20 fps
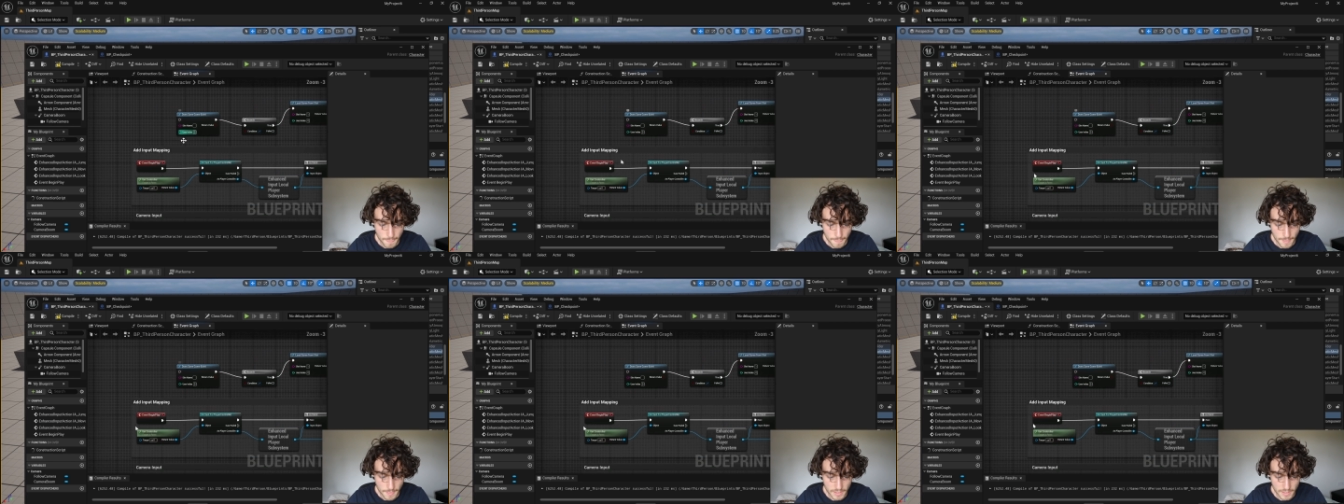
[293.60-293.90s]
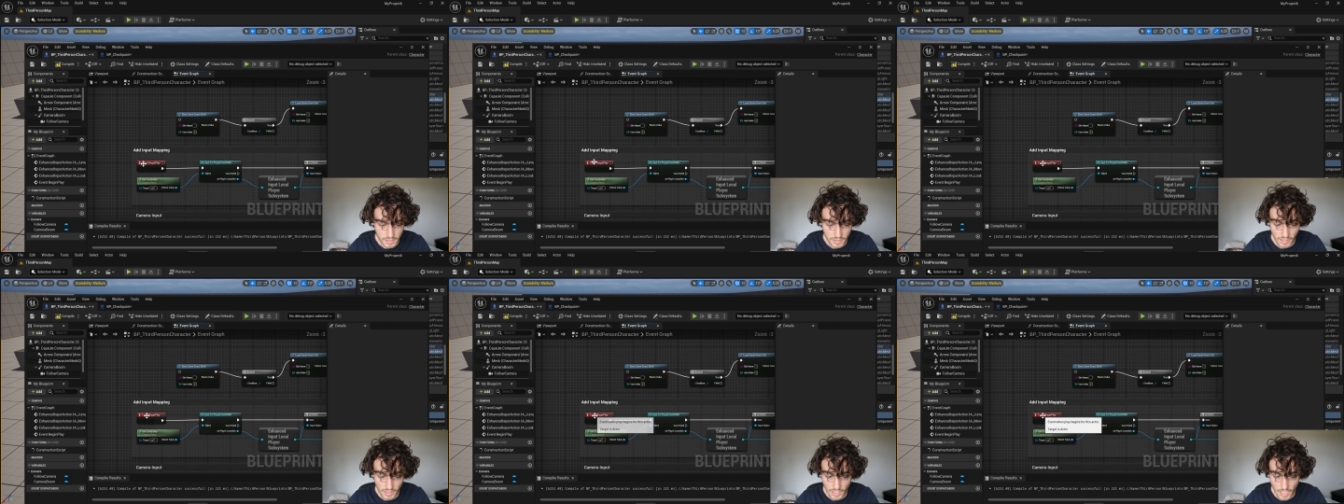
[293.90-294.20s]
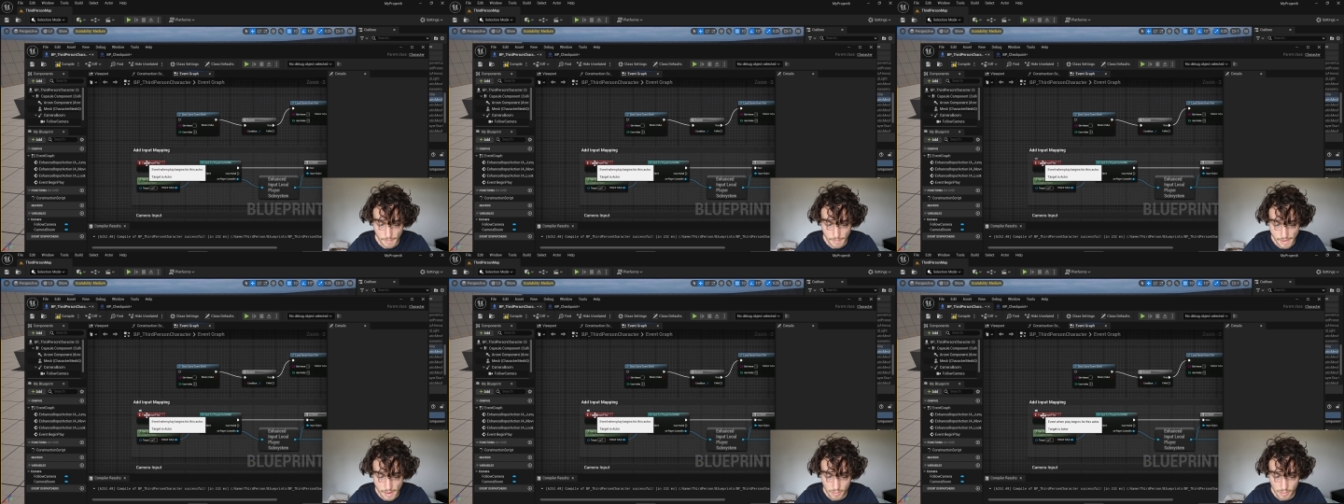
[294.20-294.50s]
And this is going to
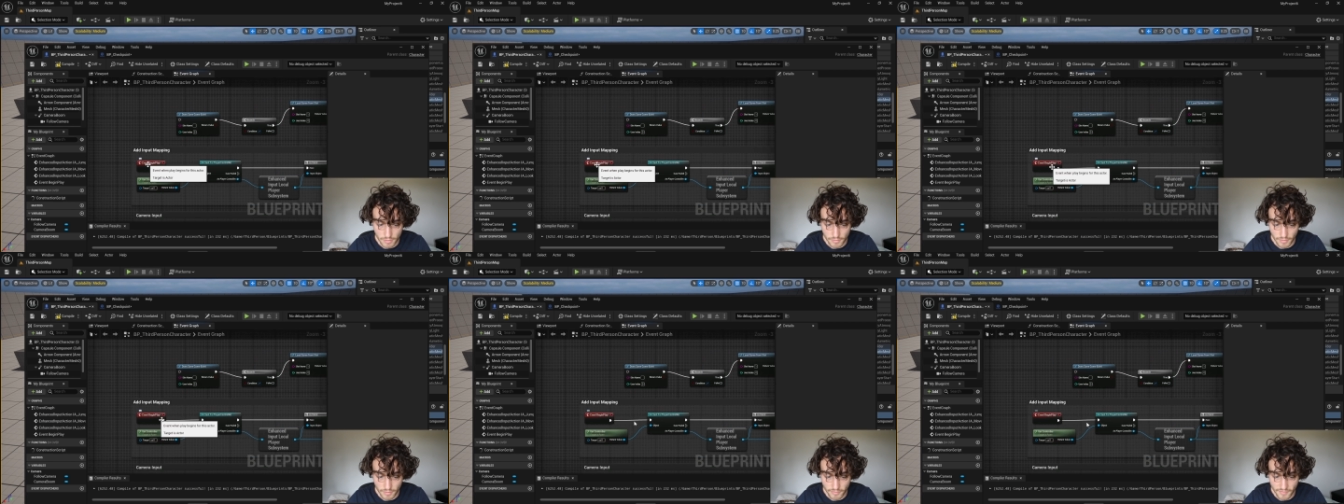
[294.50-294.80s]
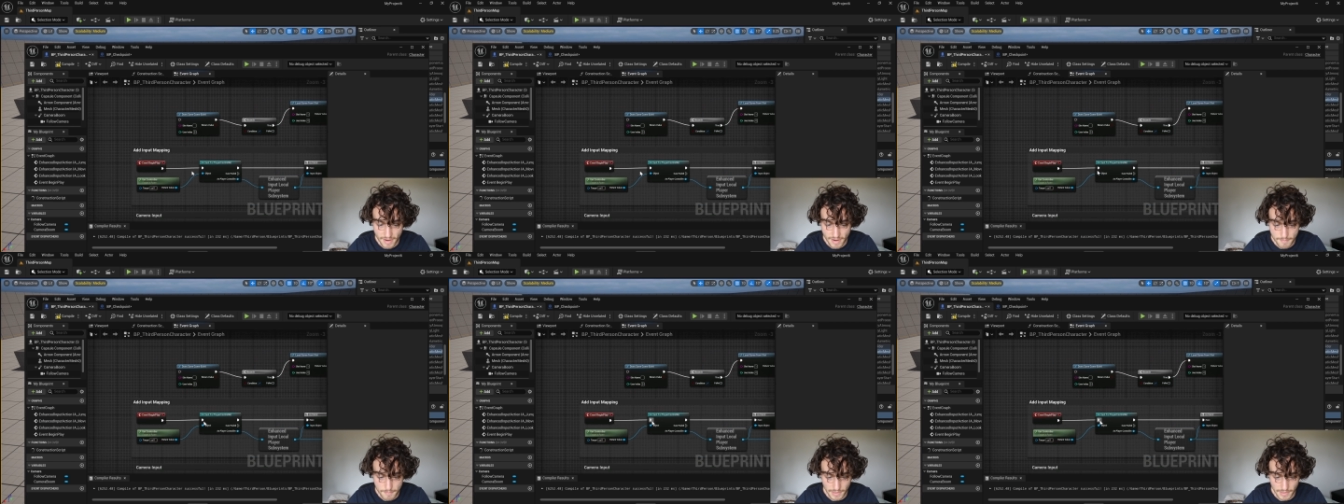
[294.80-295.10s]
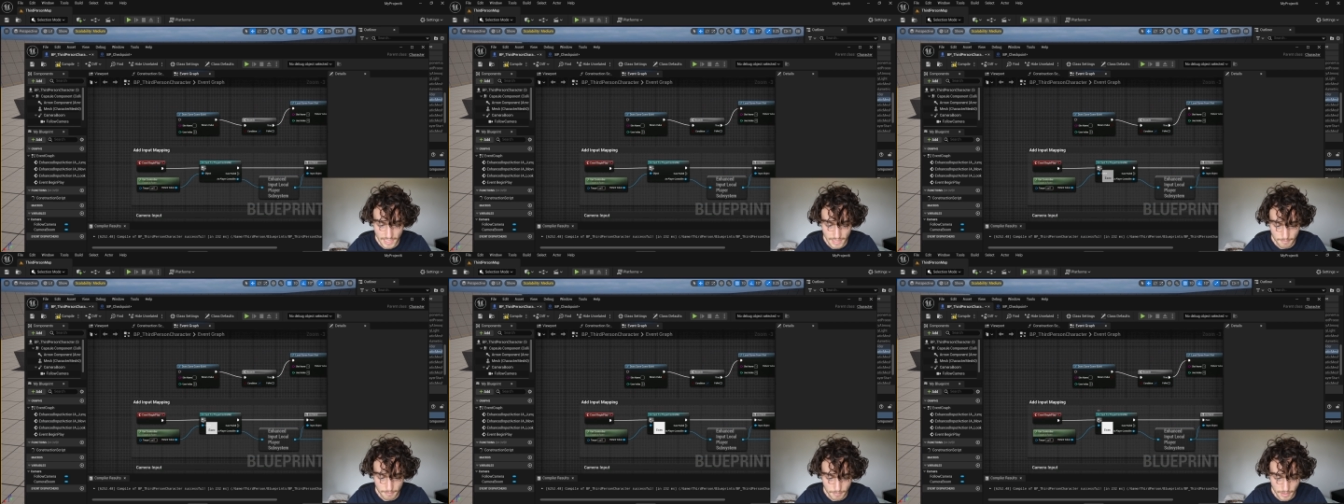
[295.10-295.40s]
come out of event
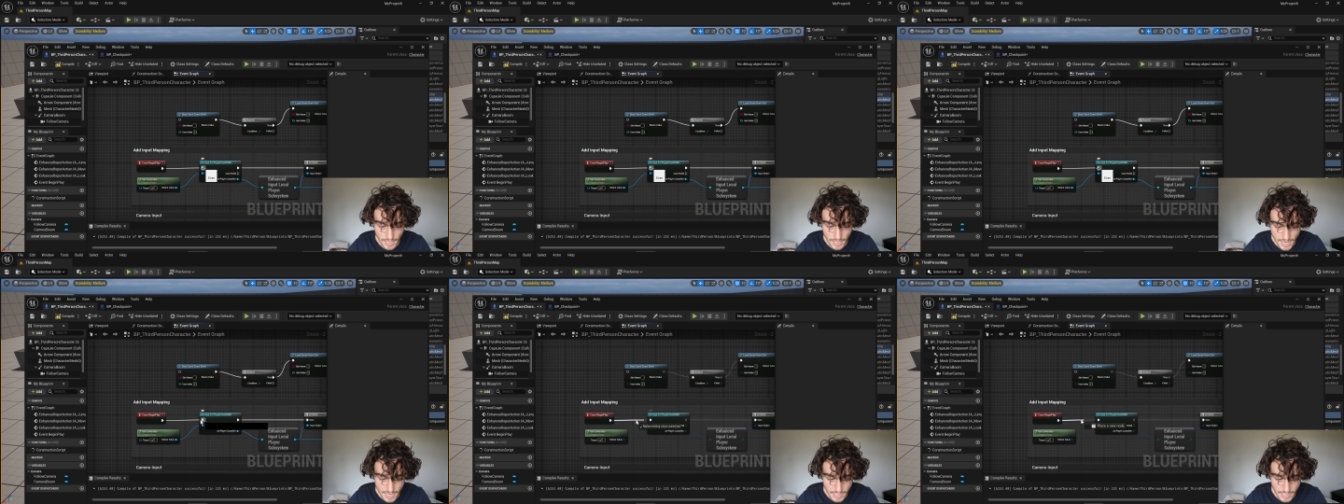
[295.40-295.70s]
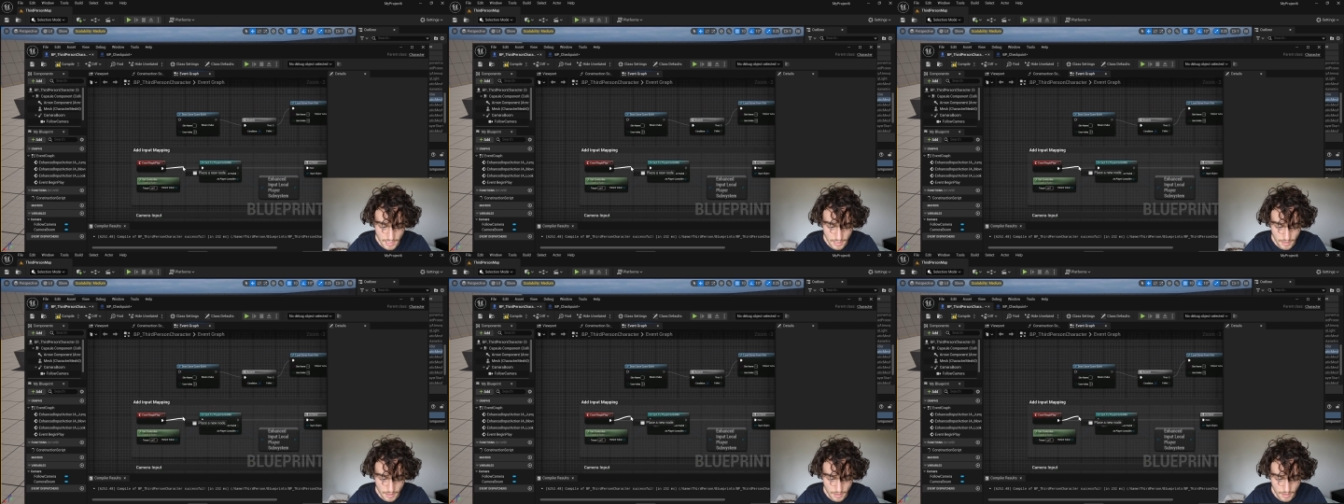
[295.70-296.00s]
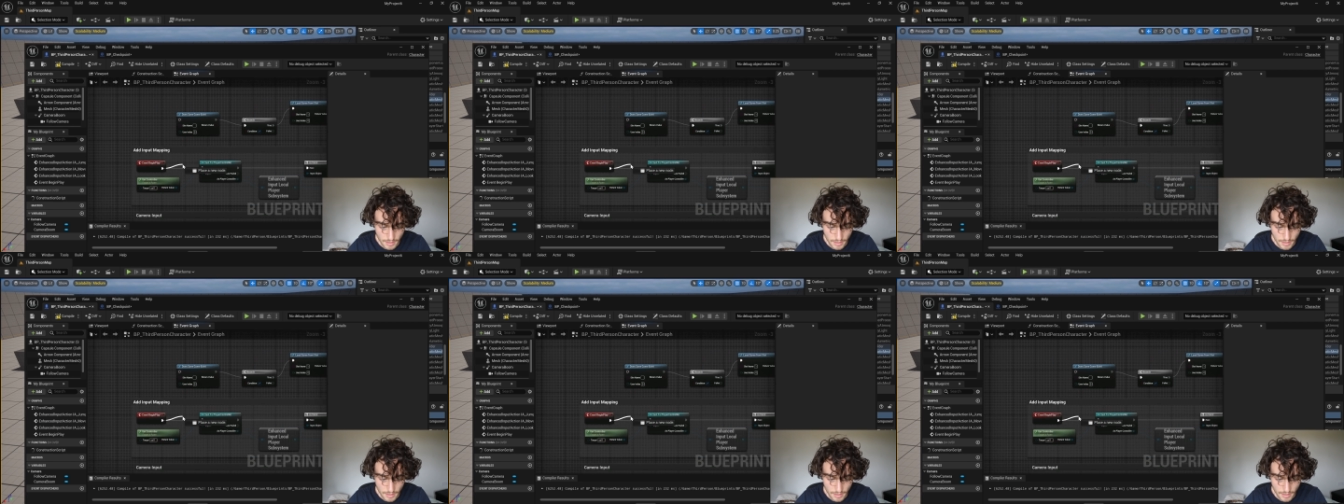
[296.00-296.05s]
begin play,